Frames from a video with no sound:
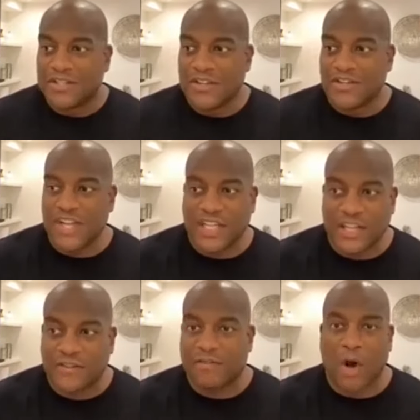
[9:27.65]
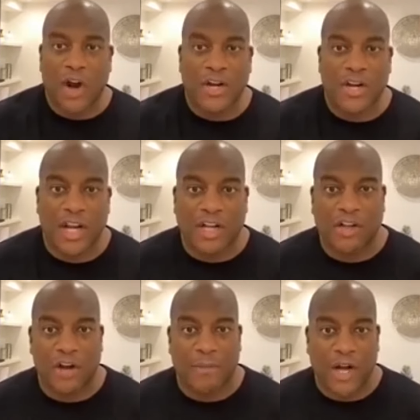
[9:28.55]
Cizikas, Martin, and
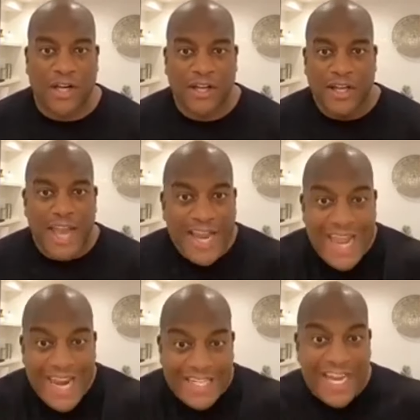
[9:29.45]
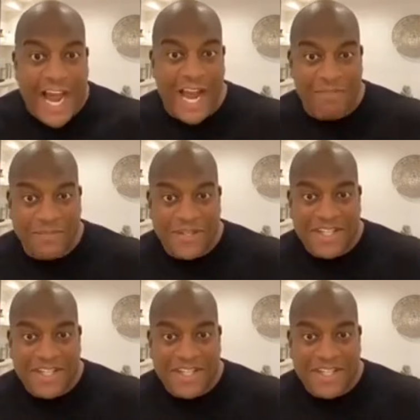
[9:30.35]
Clutterbuck at any time.